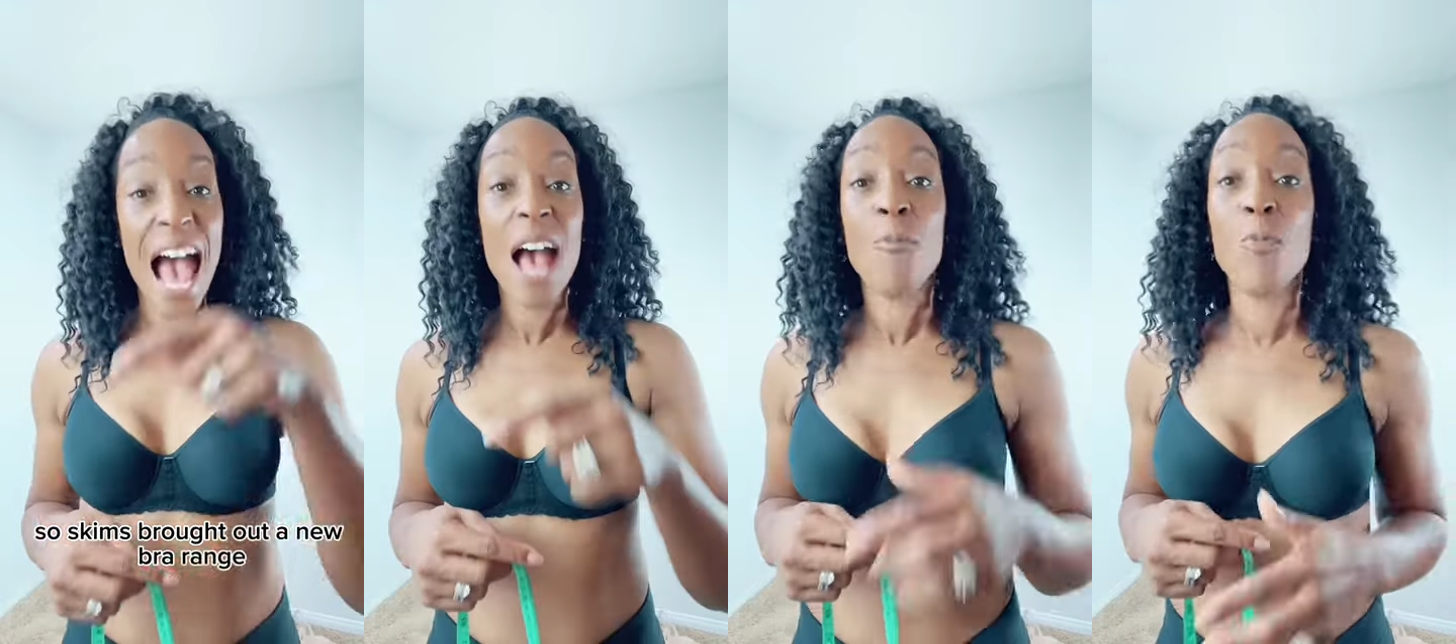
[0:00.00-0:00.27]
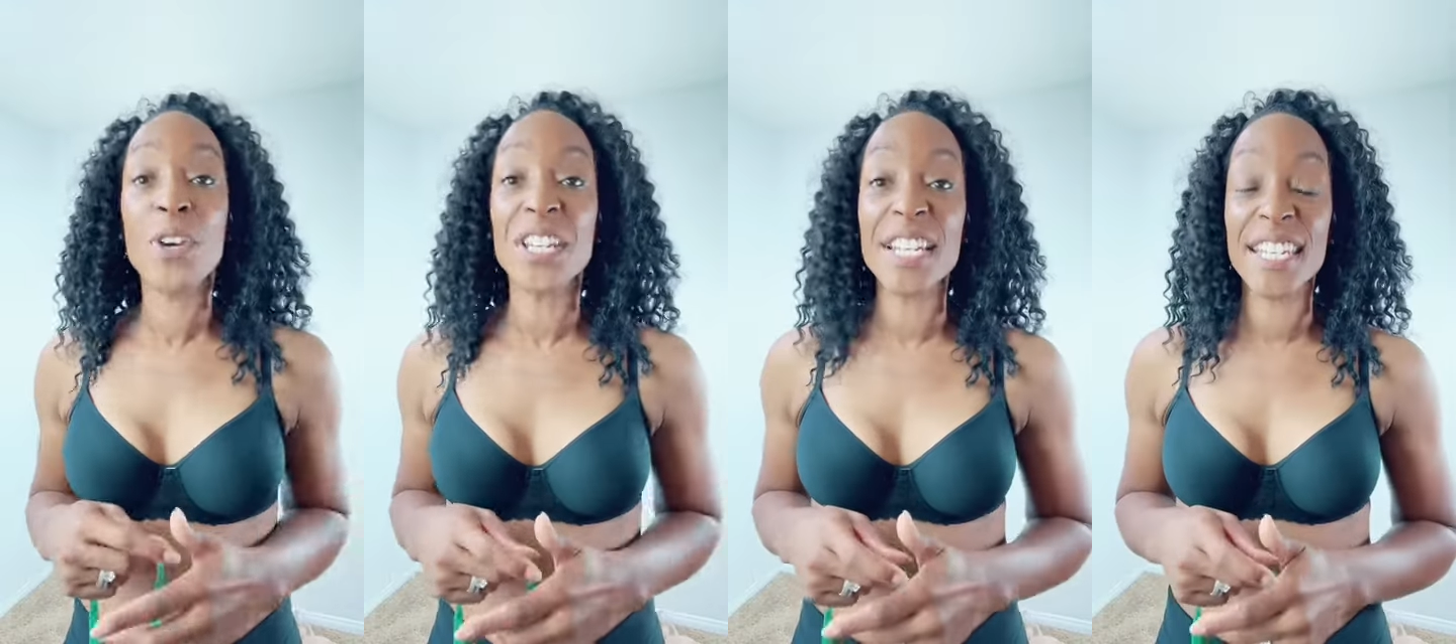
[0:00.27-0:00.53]

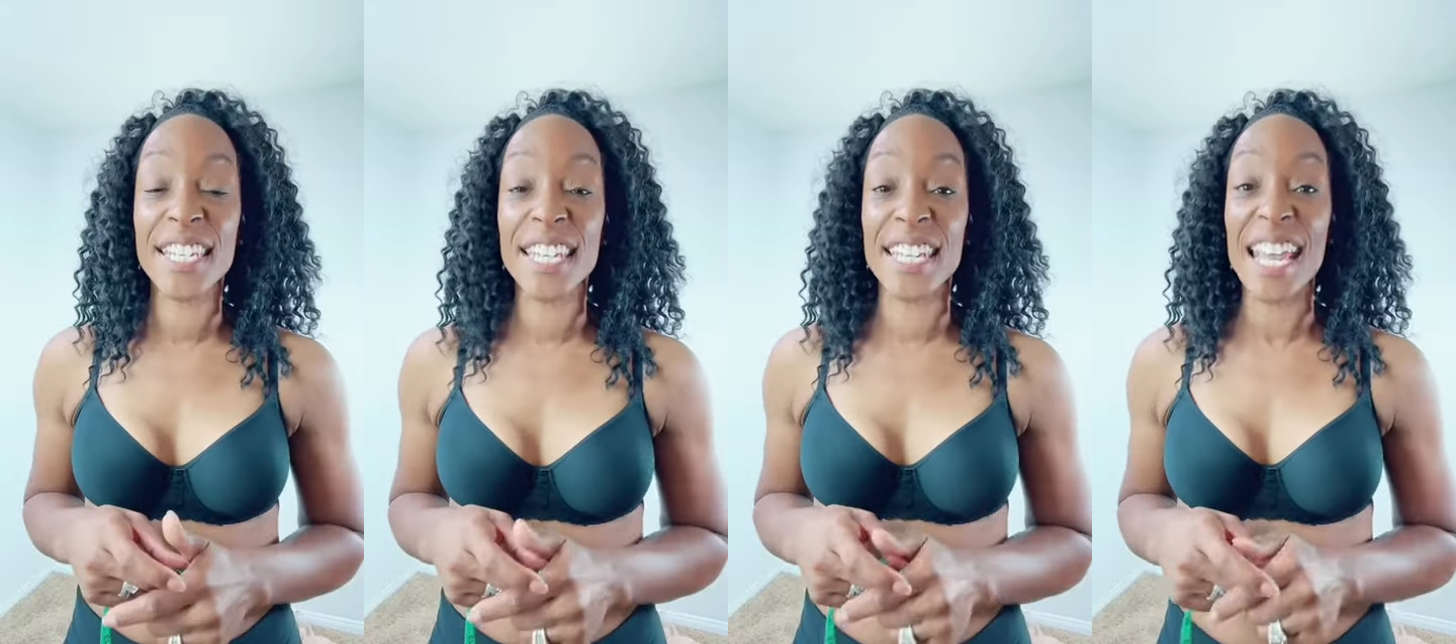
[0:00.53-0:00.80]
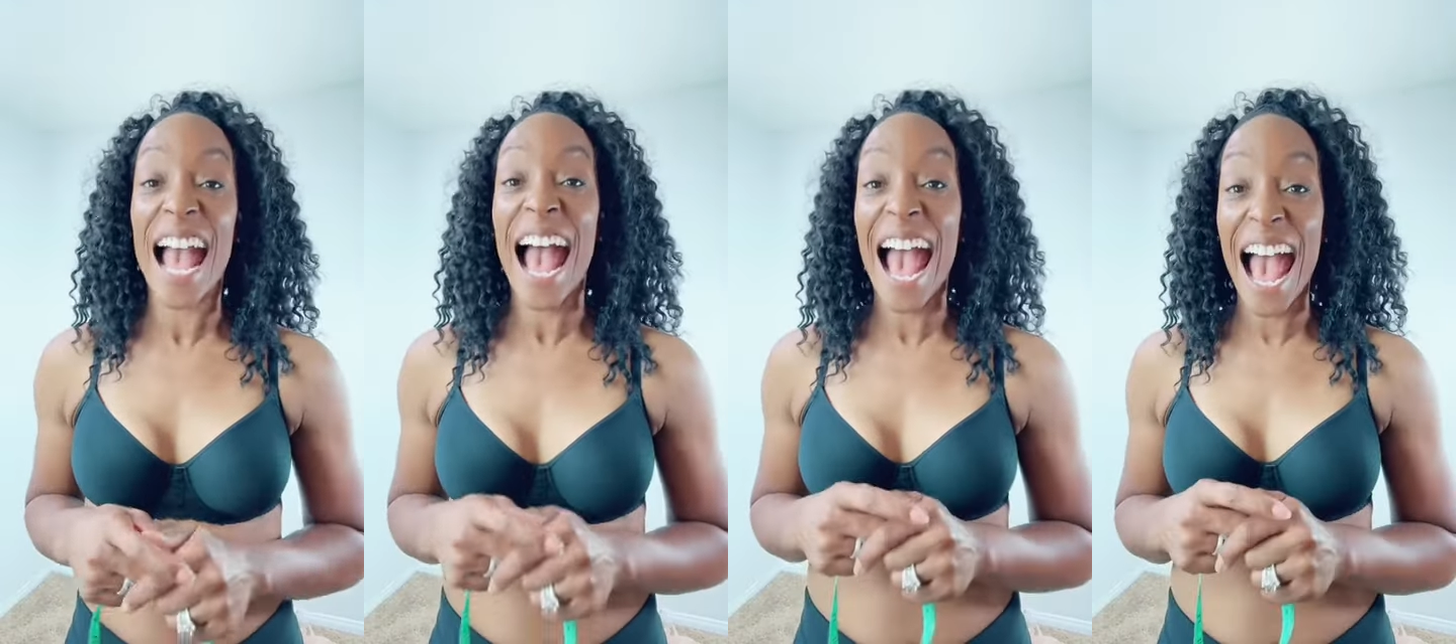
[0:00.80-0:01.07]
and we're gonna
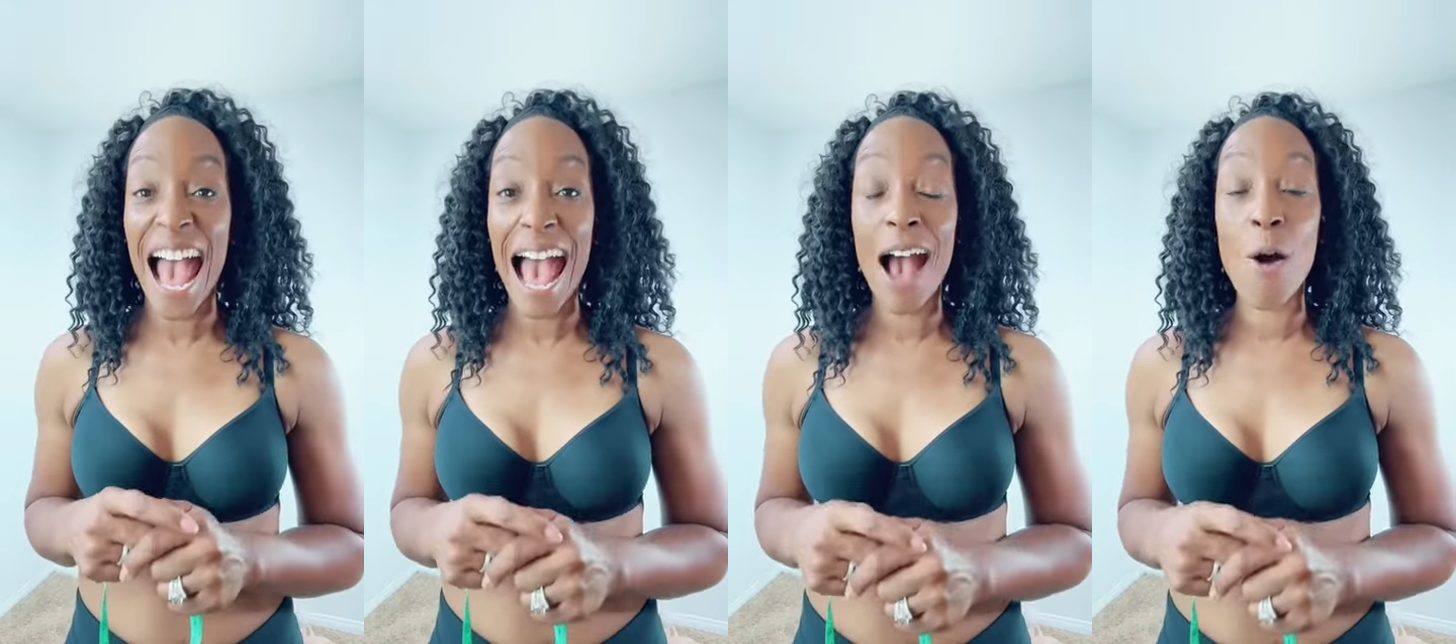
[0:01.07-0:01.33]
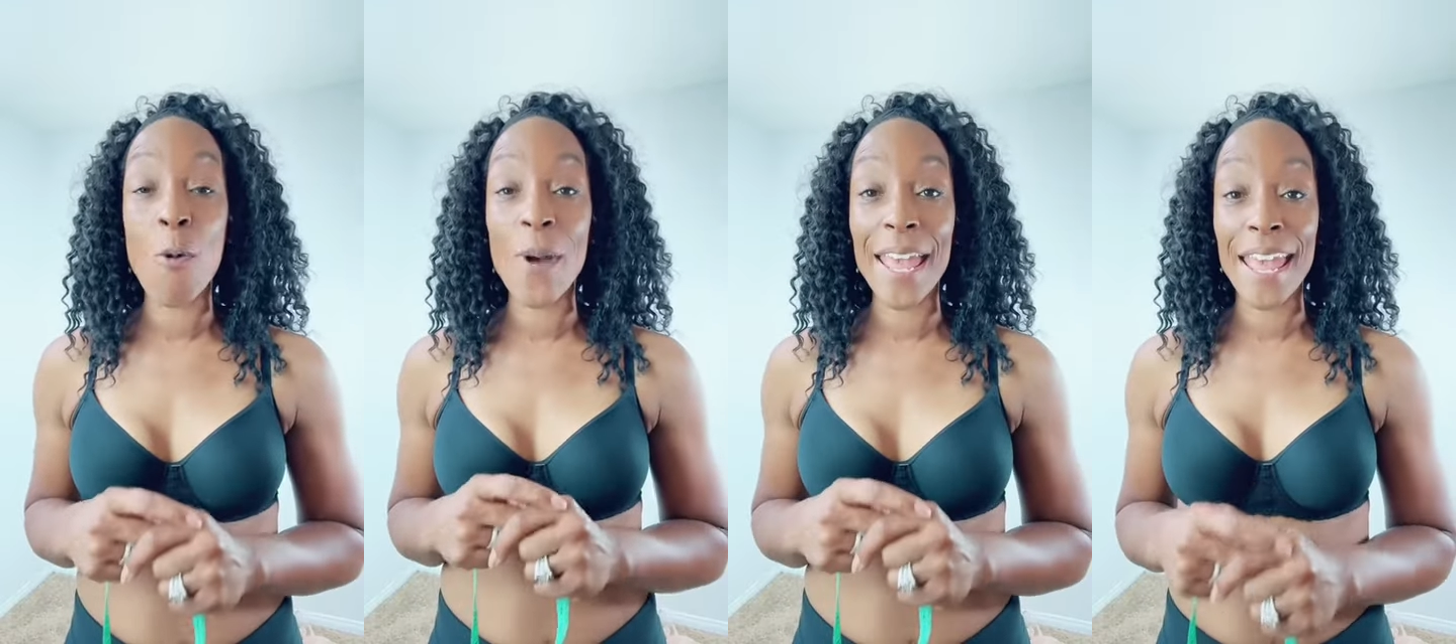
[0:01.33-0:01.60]
see
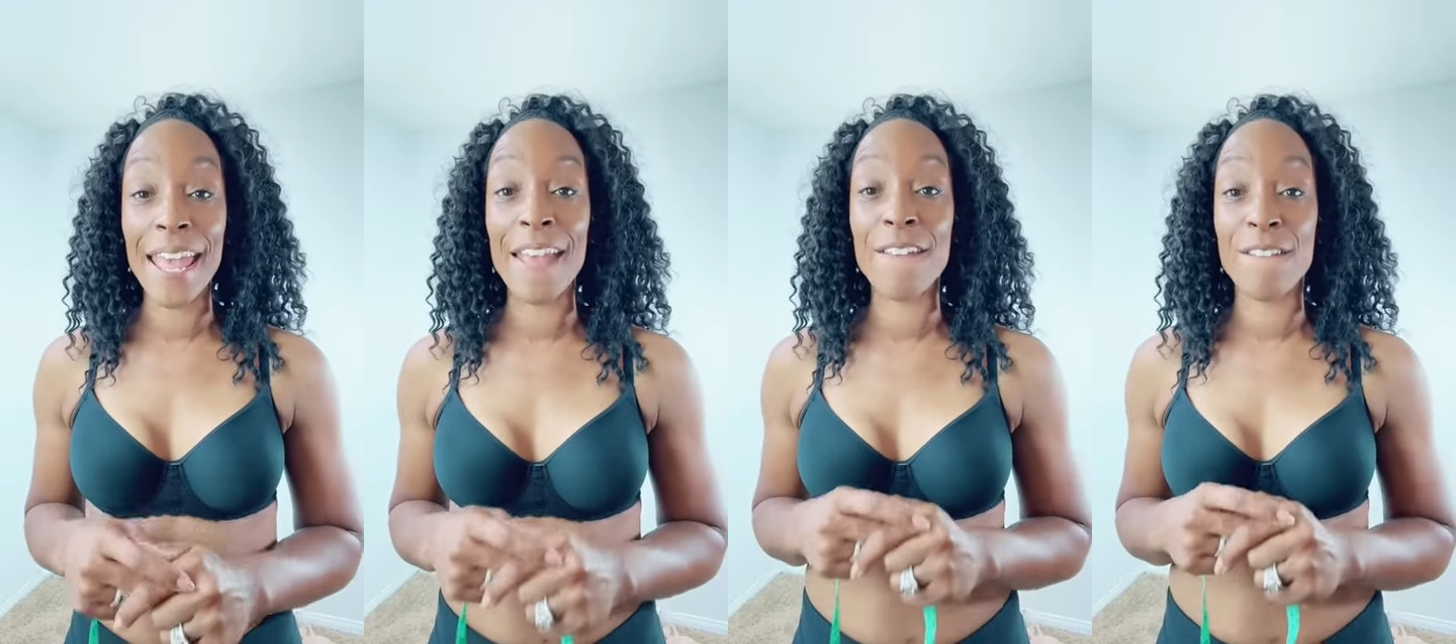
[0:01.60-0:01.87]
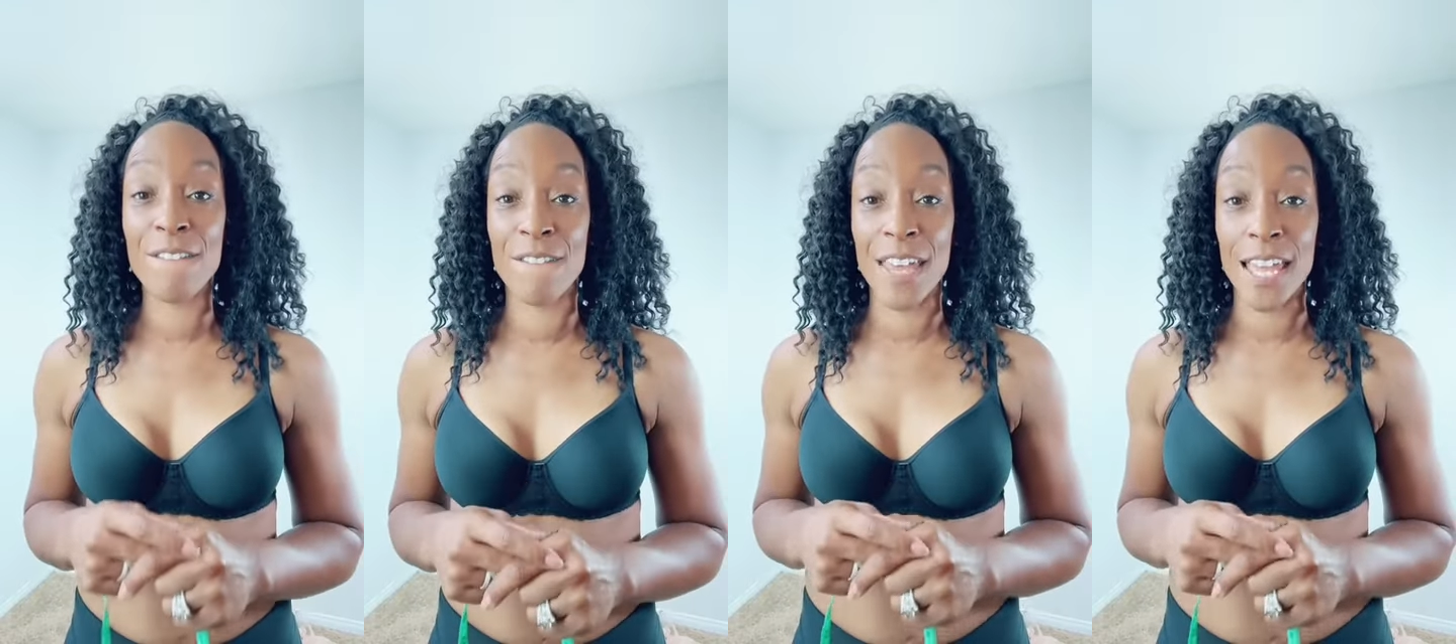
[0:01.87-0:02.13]
how
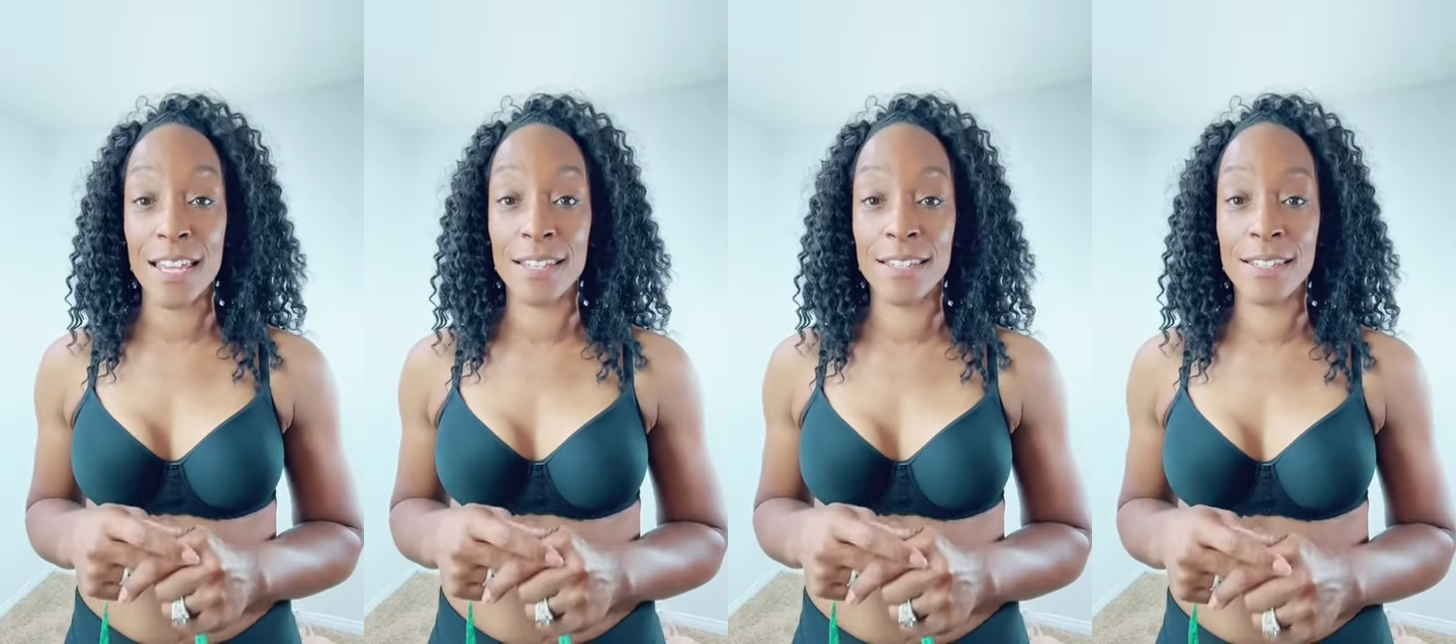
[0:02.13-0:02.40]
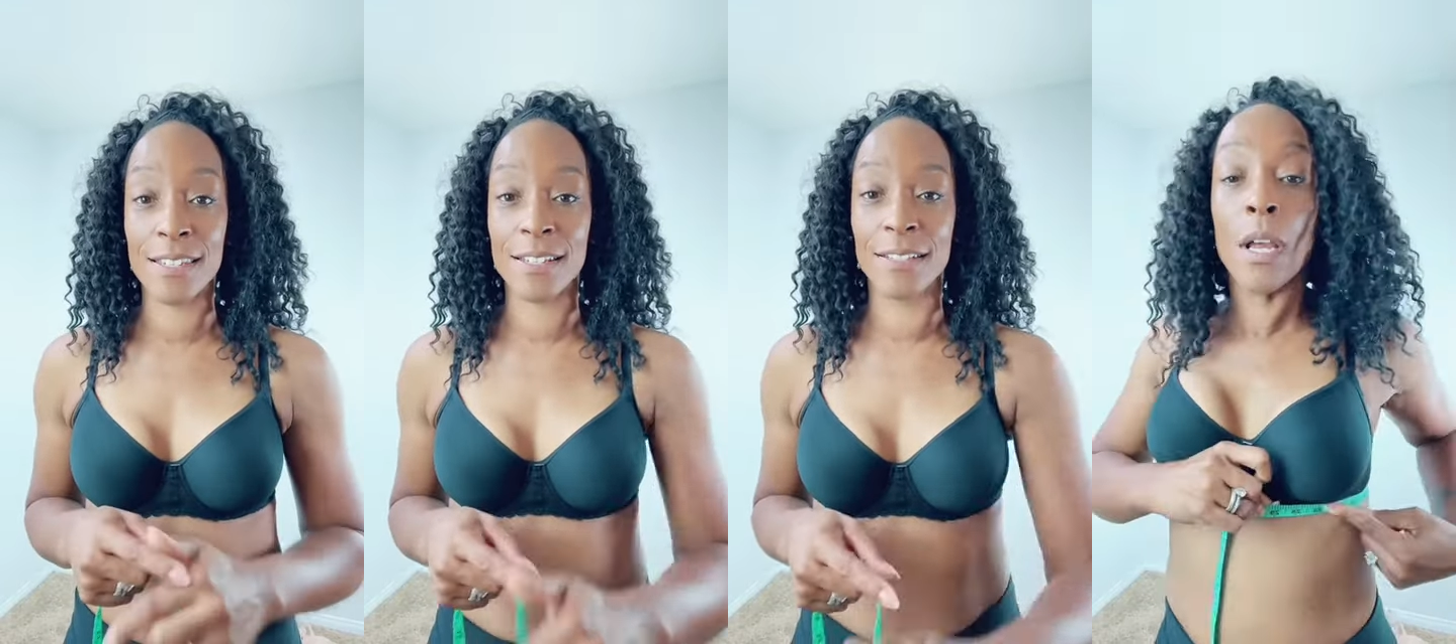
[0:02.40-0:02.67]
it
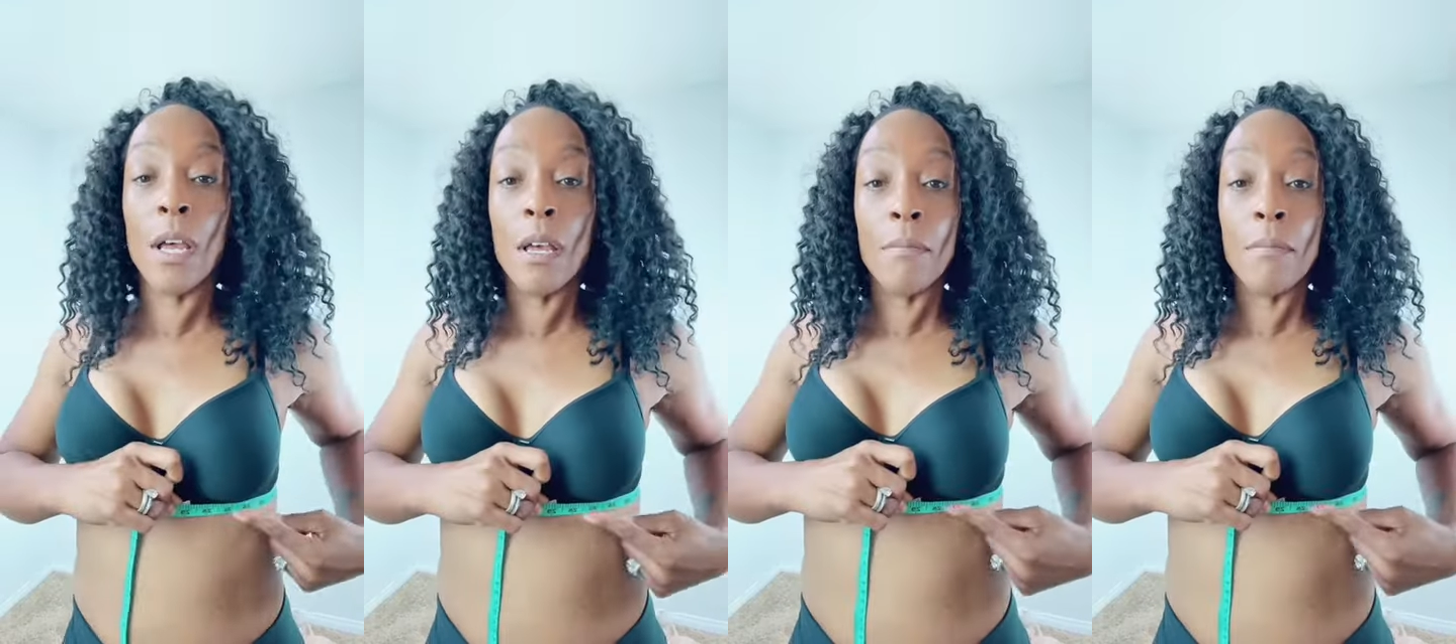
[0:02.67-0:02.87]
fits.